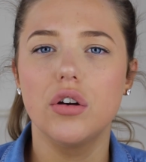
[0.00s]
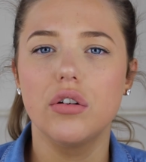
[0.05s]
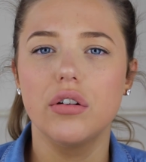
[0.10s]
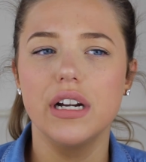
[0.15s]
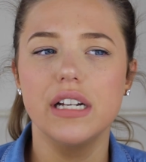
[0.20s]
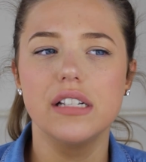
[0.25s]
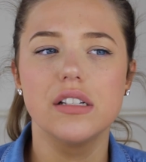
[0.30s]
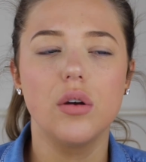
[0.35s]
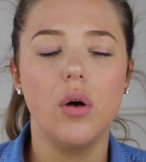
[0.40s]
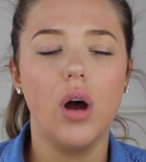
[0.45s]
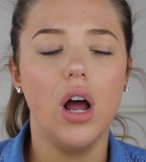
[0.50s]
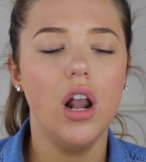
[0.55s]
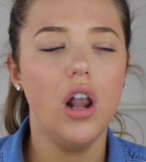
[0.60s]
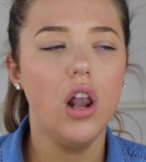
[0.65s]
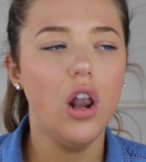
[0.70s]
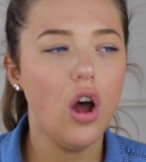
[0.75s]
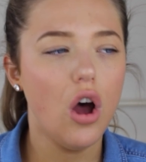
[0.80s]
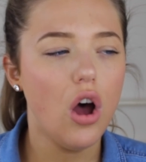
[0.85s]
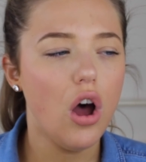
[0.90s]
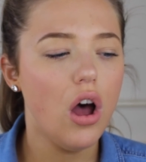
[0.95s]
creased quite a
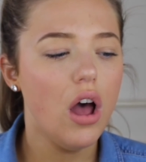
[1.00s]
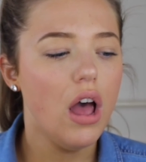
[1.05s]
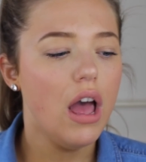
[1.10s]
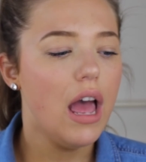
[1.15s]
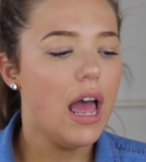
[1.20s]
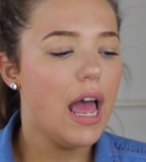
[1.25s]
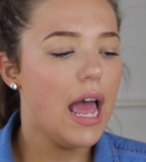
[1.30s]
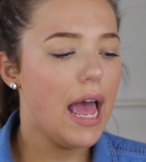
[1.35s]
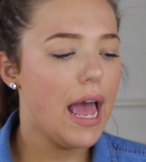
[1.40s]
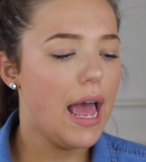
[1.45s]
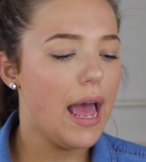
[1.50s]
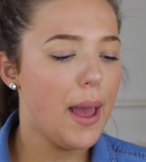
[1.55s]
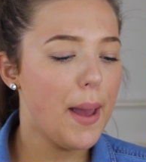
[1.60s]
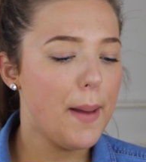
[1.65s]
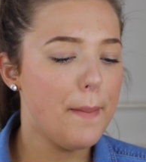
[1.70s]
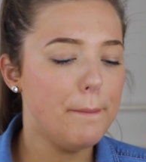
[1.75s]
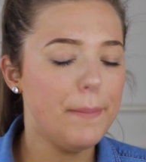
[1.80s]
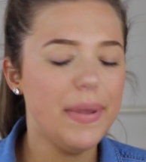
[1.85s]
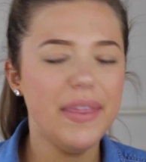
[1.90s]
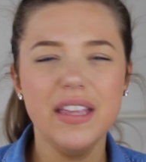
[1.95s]
lot,
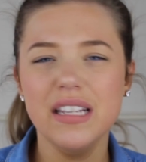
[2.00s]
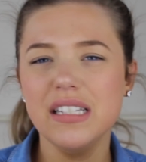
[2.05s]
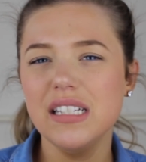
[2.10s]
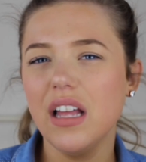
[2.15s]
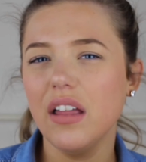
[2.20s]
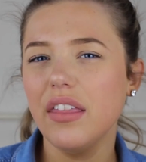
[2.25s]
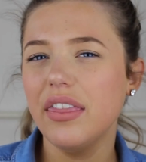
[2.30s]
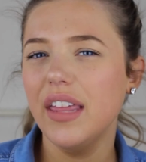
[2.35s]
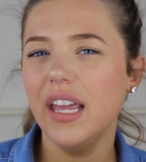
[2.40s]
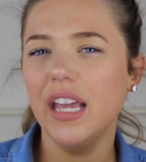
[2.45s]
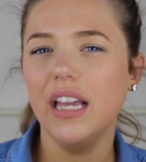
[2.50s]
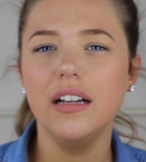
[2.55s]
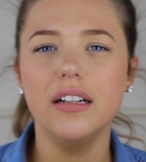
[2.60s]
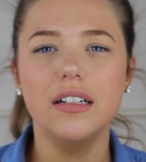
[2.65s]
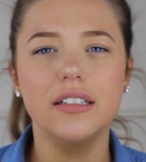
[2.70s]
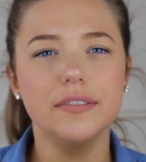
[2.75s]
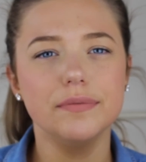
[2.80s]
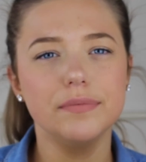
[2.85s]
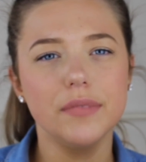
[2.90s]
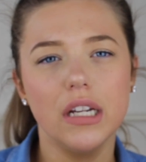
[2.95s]
but there's nothing
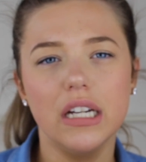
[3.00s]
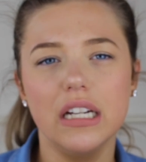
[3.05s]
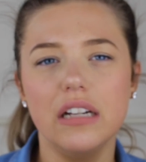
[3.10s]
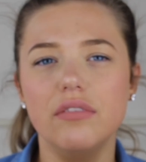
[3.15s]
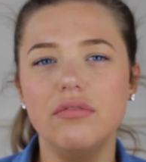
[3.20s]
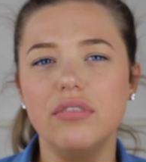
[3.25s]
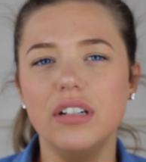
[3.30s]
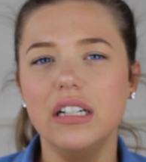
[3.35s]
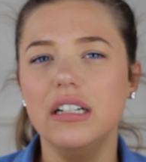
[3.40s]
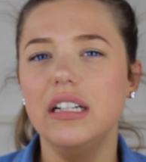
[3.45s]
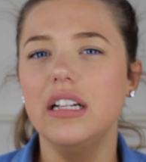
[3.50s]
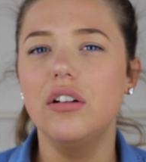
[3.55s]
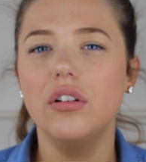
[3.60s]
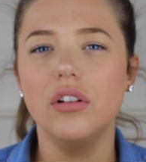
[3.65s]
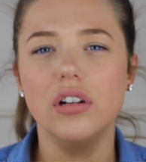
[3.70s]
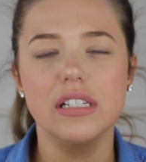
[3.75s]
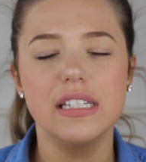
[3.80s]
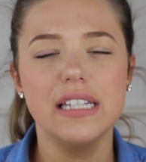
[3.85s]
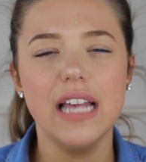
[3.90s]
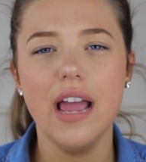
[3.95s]
I really
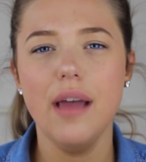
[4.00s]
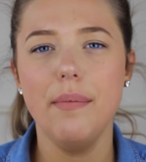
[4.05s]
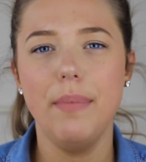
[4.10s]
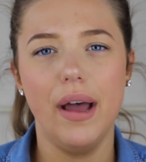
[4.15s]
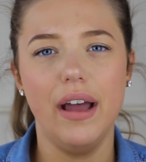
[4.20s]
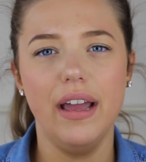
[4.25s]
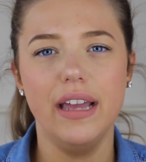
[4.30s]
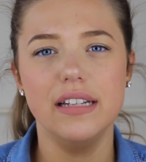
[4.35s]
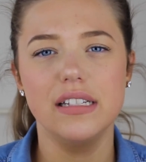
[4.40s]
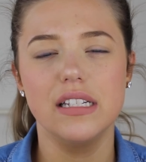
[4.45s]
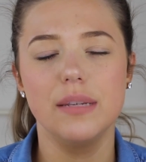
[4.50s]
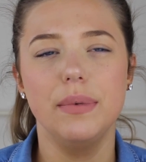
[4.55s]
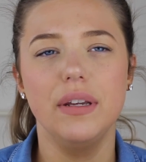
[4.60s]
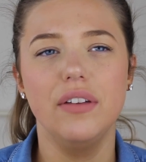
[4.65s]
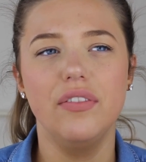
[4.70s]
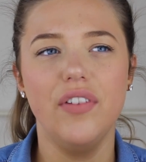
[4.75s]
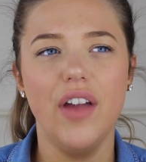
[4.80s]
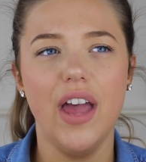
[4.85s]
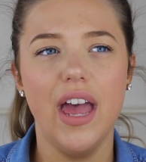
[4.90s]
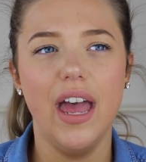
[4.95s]
got to say about it, to be
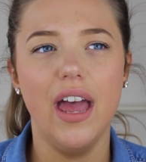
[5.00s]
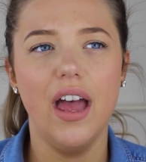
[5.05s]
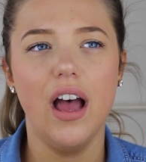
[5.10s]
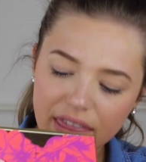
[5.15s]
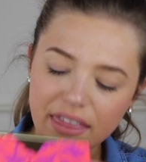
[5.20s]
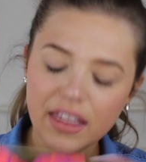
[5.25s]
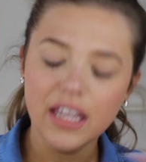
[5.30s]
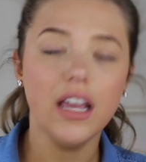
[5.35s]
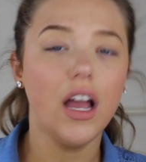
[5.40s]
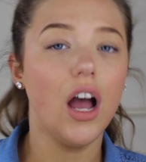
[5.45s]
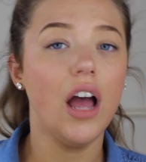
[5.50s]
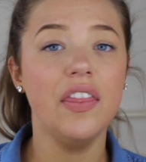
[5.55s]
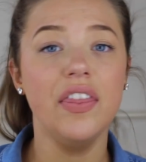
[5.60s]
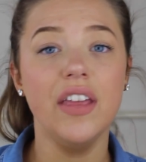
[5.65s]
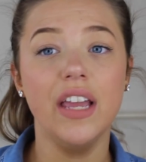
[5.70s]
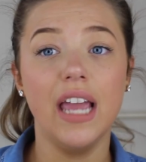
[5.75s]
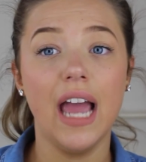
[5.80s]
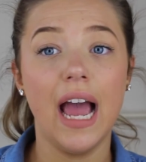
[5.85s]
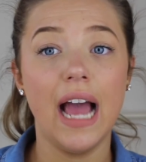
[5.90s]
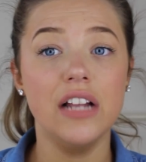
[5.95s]
fair. I
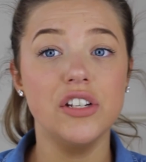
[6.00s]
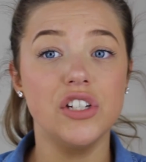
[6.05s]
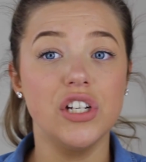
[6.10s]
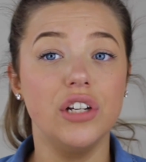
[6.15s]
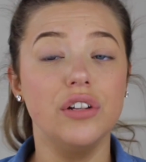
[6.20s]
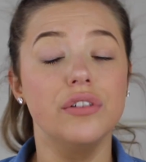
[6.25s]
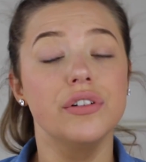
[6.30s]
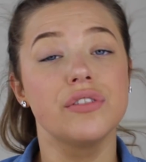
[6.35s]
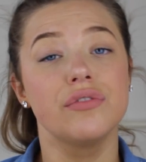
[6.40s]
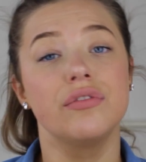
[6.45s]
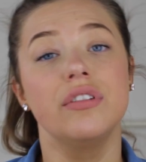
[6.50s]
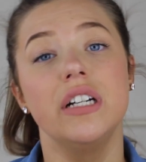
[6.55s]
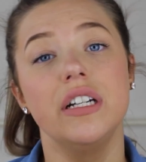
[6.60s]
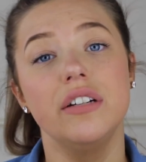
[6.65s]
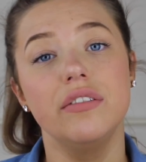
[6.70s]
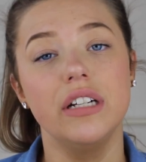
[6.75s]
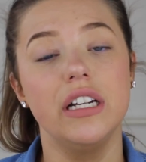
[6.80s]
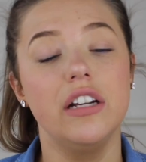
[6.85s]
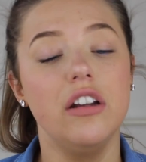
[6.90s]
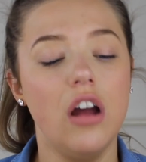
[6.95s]
think it actually looks
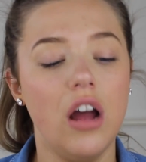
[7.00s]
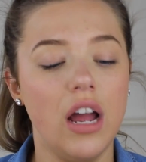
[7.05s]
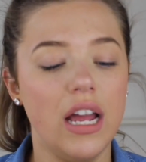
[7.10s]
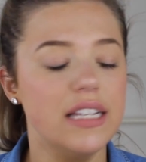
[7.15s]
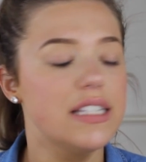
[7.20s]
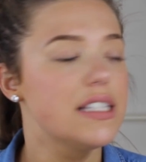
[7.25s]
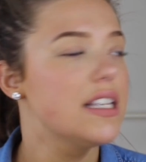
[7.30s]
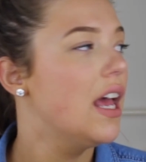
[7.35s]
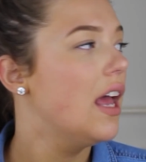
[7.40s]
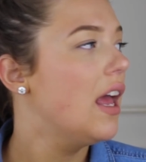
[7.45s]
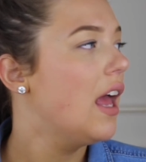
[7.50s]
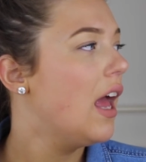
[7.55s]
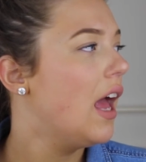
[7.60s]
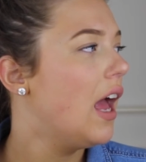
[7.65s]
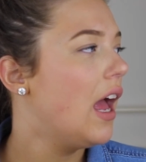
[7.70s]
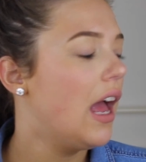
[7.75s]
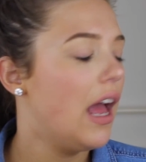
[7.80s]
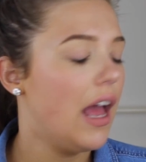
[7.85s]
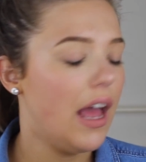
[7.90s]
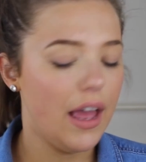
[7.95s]
really, really nice.
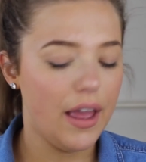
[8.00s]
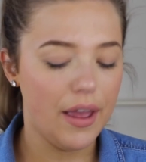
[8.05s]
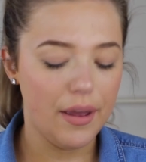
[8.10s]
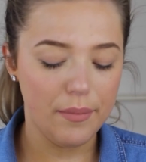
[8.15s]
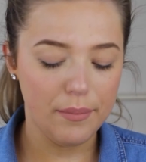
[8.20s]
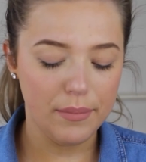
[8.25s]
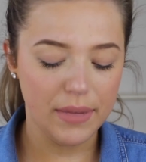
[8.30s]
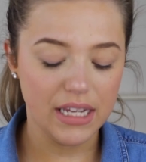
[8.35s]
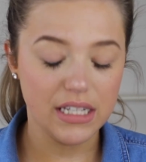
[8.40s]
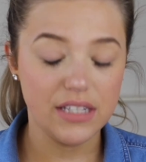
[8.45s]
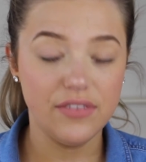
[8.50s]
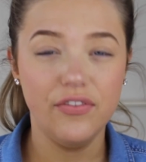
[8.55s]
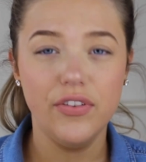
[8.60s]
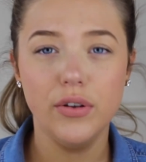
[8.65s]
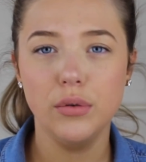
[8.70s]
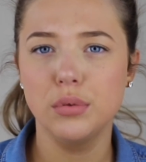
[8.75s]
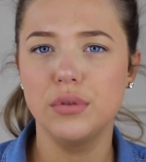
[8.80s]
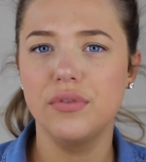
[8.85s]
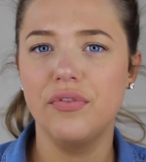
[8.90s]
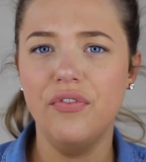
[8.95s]
It
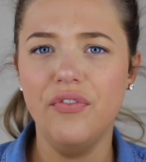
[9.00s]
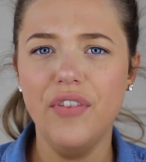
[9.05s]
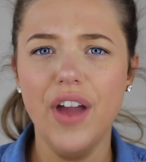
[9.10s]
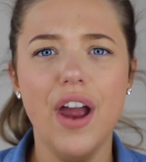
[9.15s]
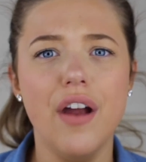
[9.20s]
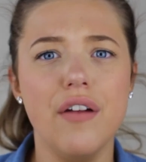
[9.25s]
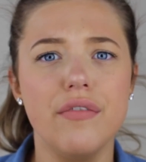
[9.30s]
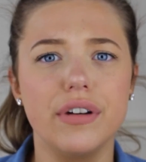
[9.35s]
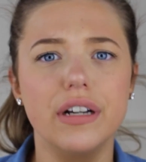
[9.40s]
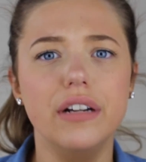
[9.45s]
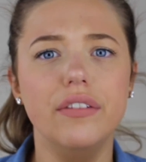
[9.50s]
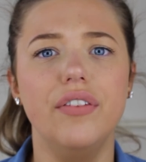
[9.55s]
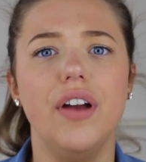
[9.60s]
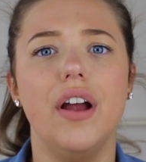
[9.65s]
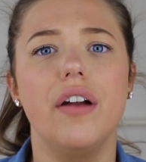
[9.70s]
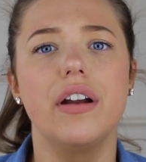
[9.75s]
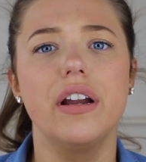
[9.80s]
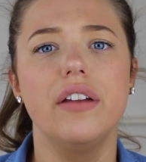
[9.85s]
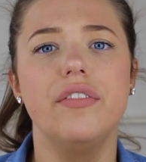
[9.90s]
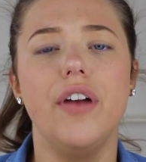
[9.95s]
feels very,
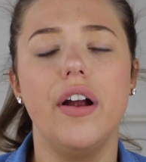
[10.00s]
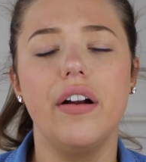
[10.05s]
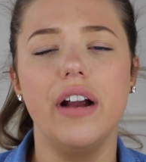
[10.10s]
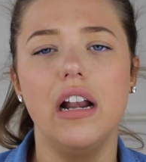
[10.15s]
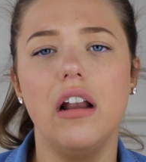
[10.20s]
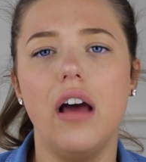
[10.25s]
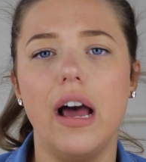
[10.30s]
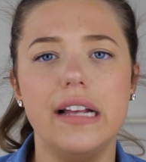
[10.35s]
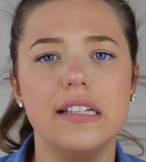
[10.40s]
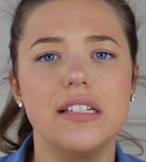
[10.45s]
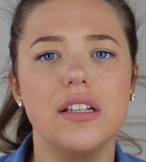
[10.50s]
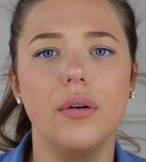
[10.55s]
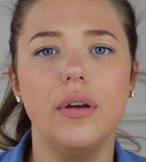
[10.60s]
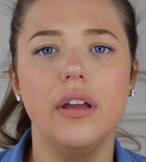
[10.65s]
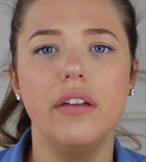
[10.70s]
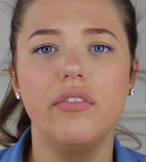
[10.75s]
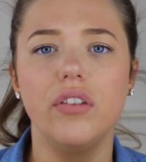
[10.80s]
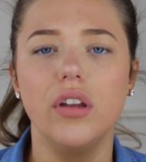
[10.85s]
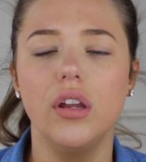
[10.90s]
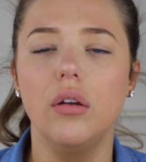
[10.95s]
very, very light, so
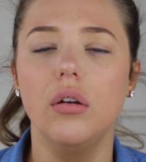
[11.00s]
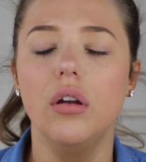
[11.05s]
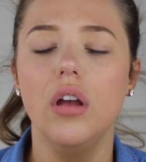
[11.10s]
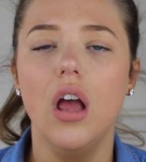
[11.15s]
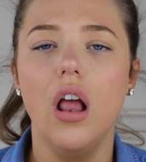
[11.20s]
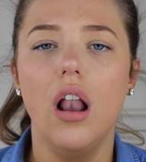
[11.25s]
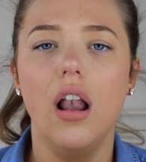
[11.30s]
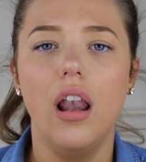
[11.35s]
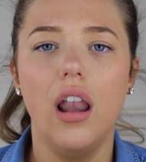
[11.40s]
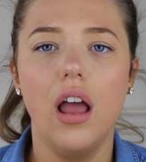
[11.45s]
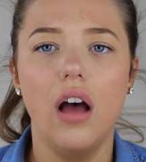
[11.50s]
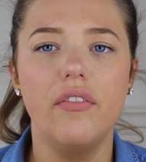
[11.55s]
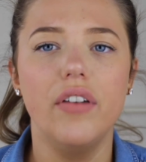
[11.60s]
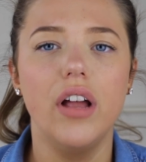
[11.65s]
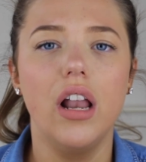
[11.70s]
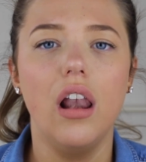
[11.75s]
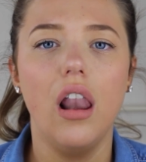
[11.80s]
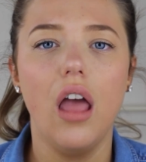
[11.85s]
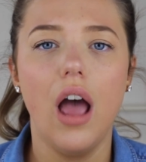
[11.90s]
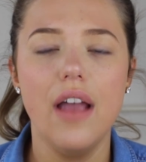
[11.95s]
if you love
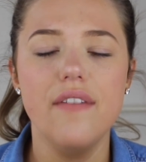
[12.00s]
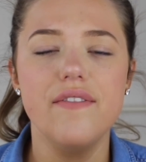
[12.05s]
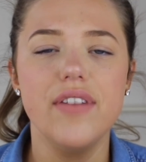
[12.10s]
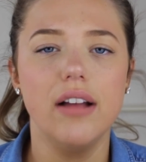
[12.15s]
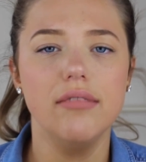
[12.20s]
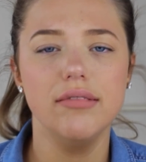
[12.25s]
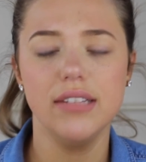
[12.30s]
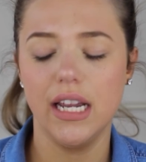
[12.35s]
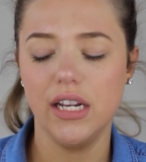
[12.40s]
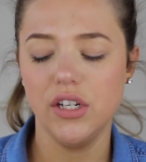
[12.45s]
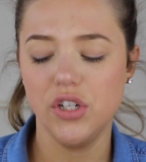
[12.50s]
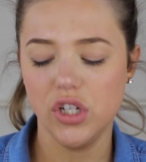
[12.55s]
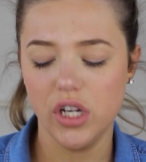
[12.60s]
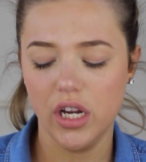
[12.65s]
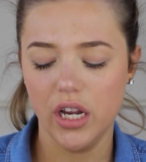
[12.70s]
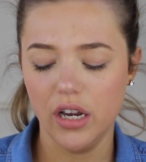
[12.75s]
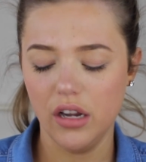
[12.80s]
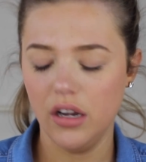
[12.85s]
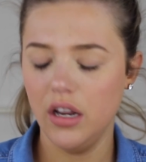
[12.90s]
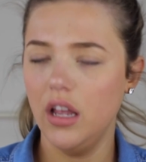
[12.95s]
a light
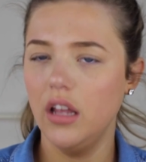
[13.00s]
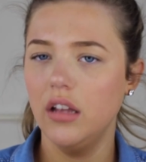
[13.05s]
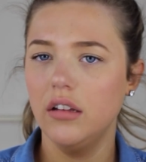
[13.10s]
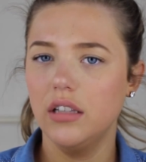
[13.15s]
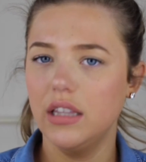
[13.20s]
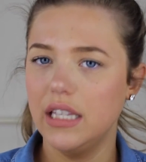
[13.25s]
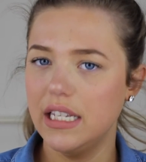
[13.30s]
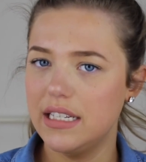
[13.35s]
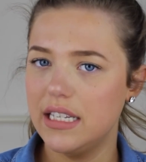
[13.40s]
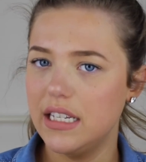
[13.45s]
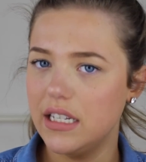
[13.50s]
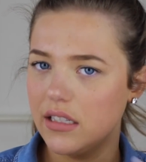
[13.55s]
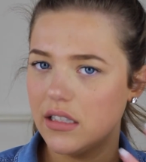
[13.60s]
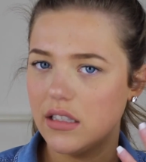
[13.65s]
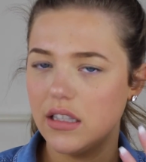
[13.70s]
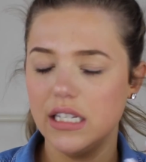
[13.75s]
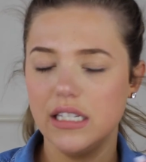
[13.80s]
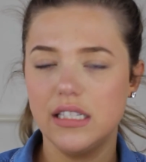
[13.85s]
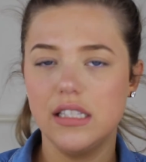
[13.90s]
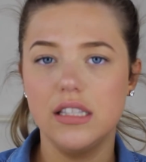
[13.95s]
foundation,
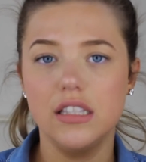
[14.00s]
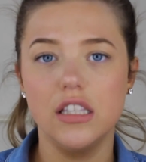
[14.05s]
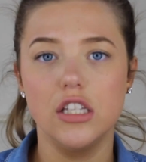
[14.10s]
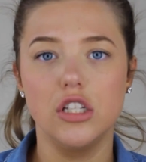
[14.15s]
this